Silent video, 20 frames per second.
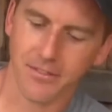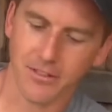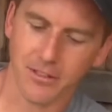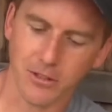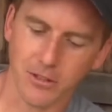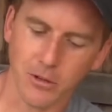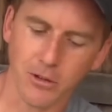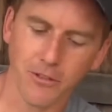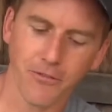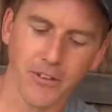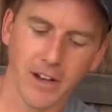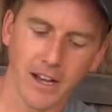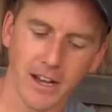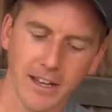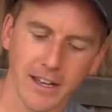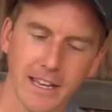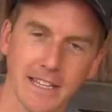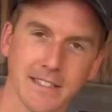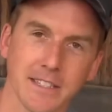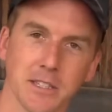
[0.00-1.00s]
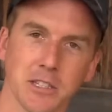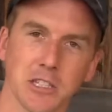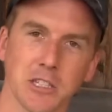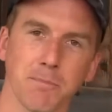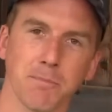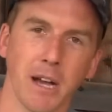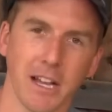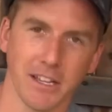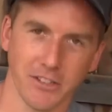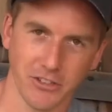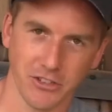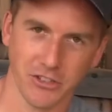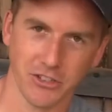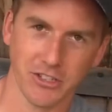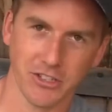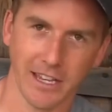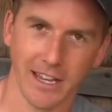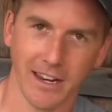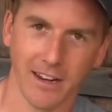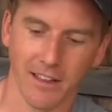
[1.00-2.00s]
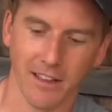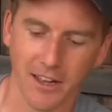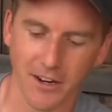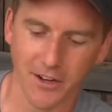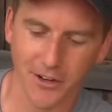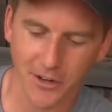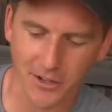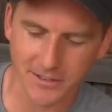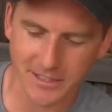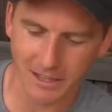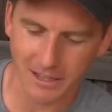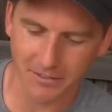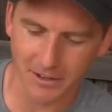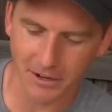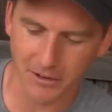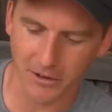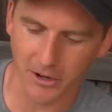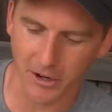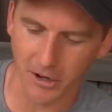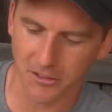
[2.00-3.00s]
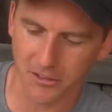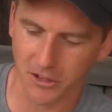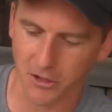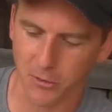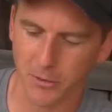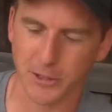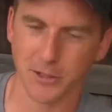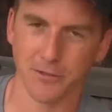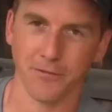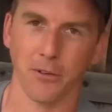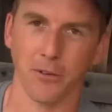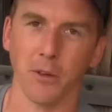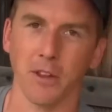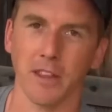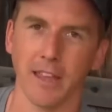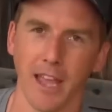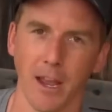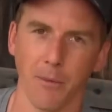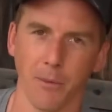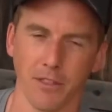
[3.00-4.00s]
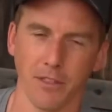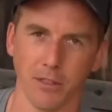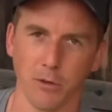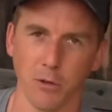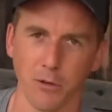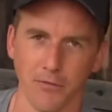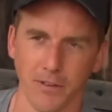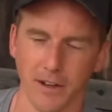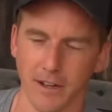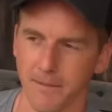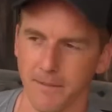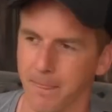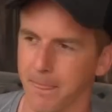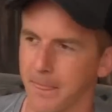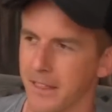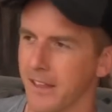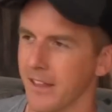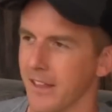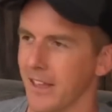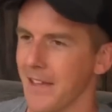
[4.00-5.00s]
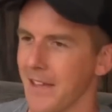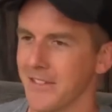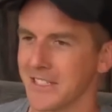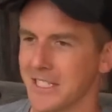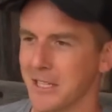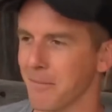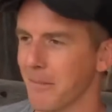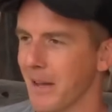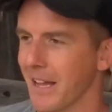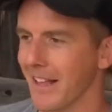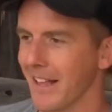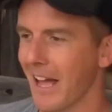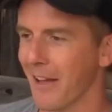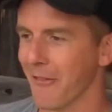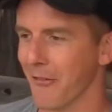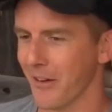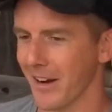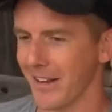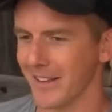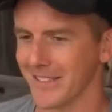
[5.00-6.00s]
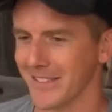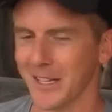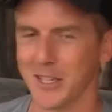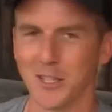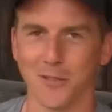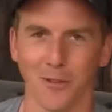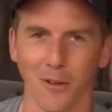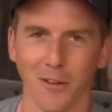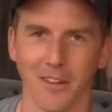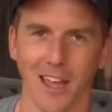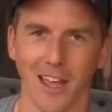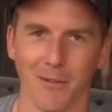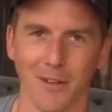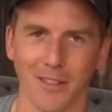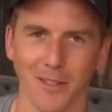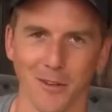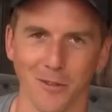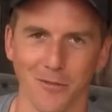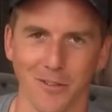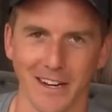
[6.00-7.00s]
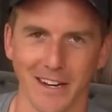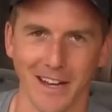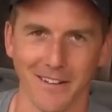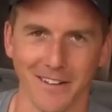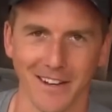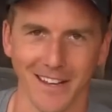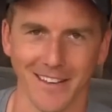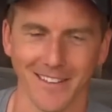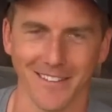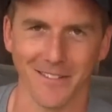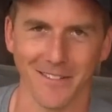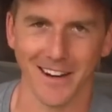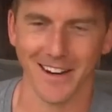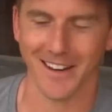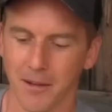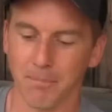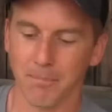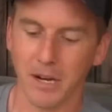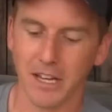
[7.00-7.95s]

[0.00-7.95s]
Loofah is a sponge, and a lot of girls out there know that you exfoliate with loofah. Even some of my guy friends exfoliate with loofah nowadays, right?